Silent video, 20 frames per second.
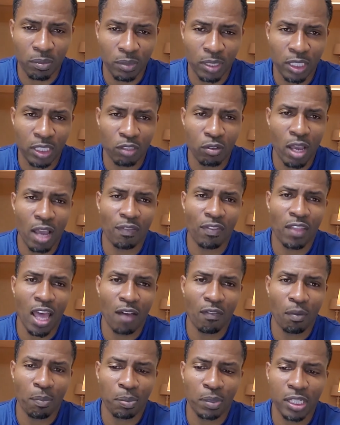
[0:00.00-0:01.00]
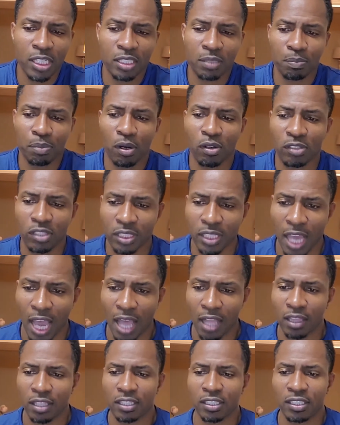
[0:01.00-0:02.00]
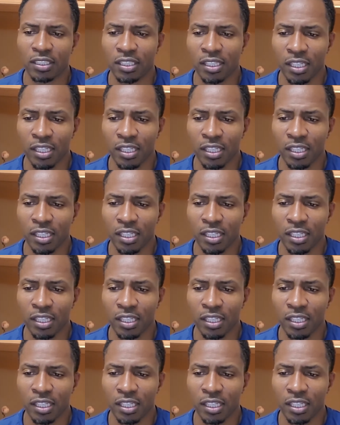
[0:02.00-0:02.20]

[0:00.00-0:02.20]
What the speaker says: and you have to have a pleasing personality,